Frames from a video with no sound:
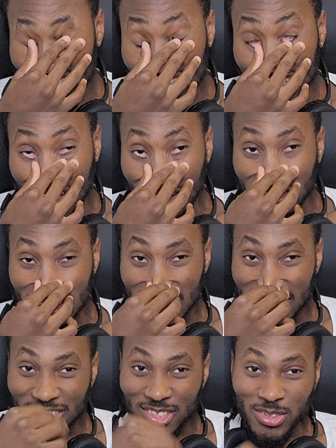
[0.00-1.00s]
yeah,
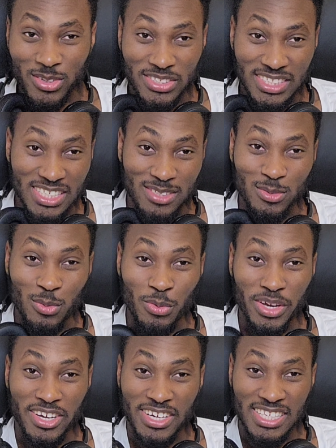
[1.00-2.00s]
this show seems
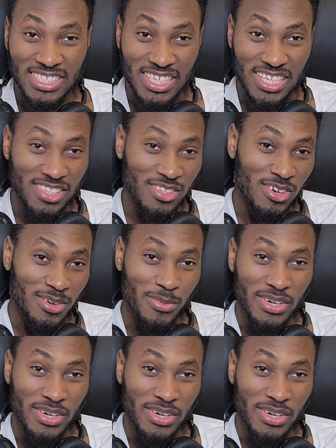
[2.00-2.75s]
weird as hell though.